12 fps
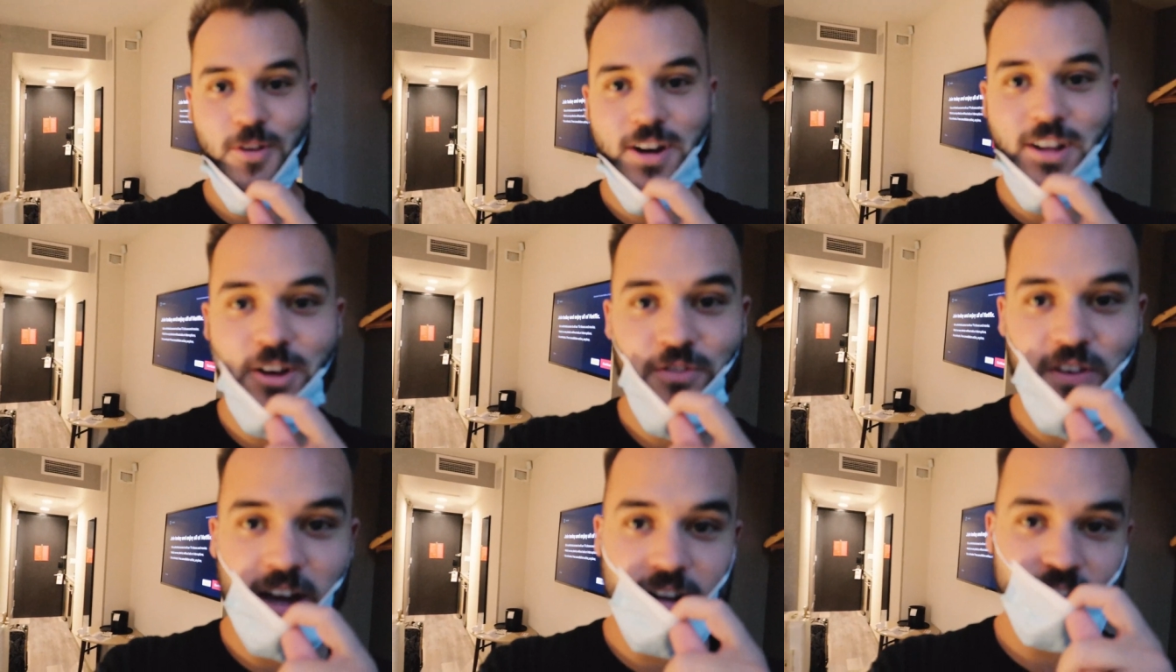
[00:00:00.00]
and we're gonna go
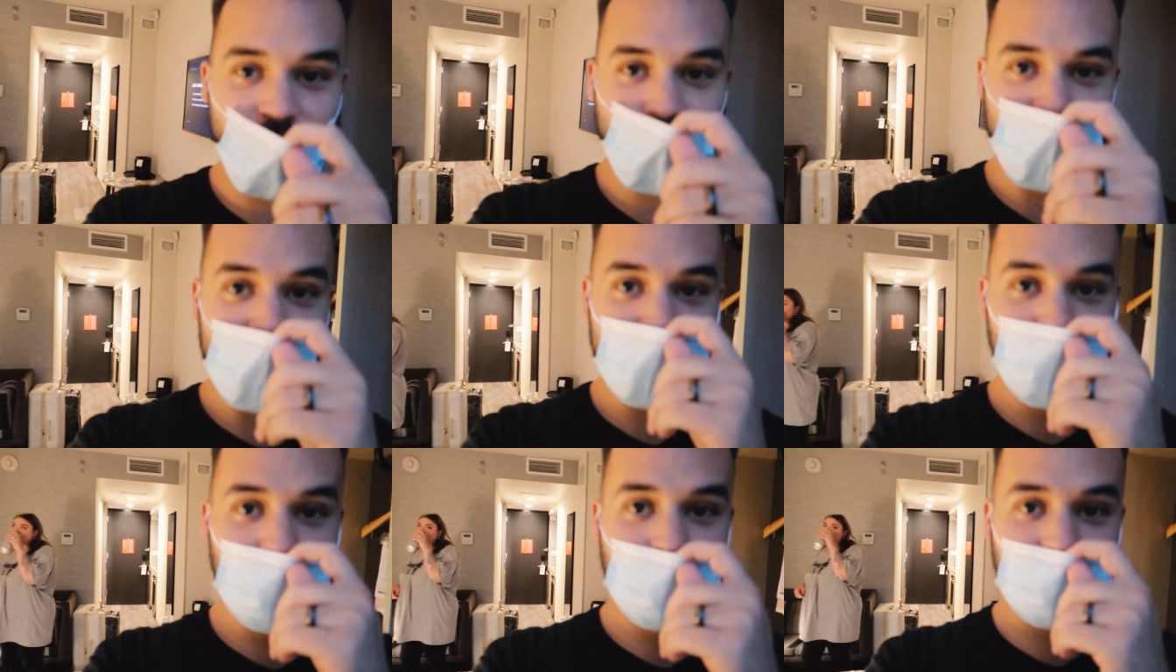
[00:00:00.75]
find some Thai
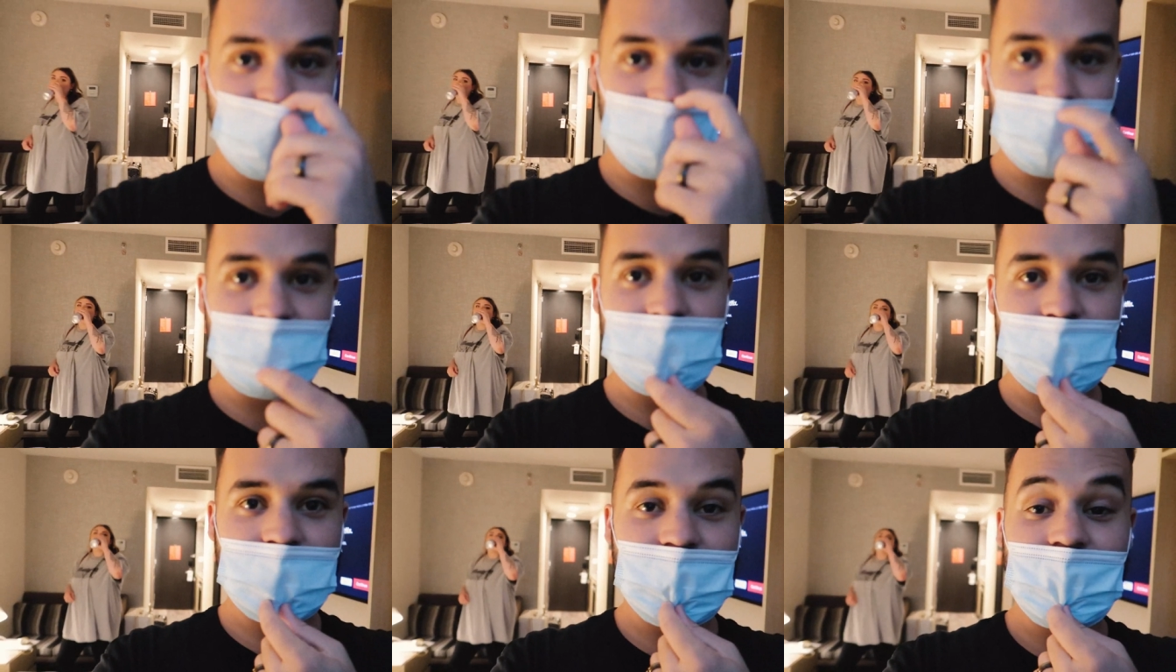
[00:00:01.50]
food or
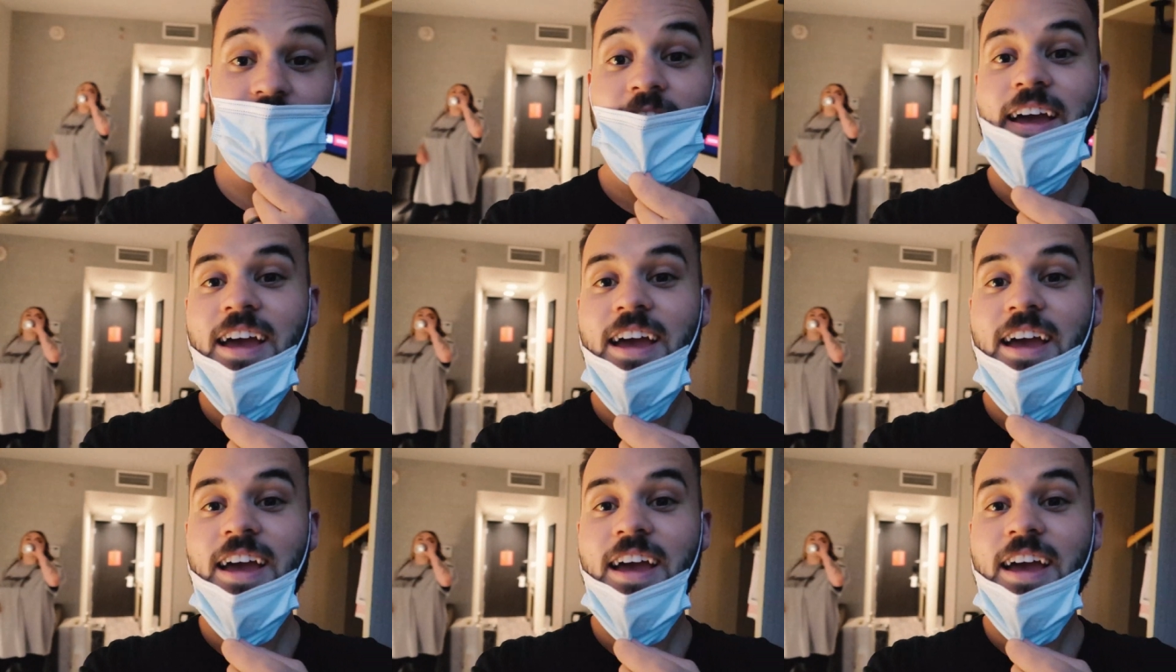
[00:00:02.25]
something.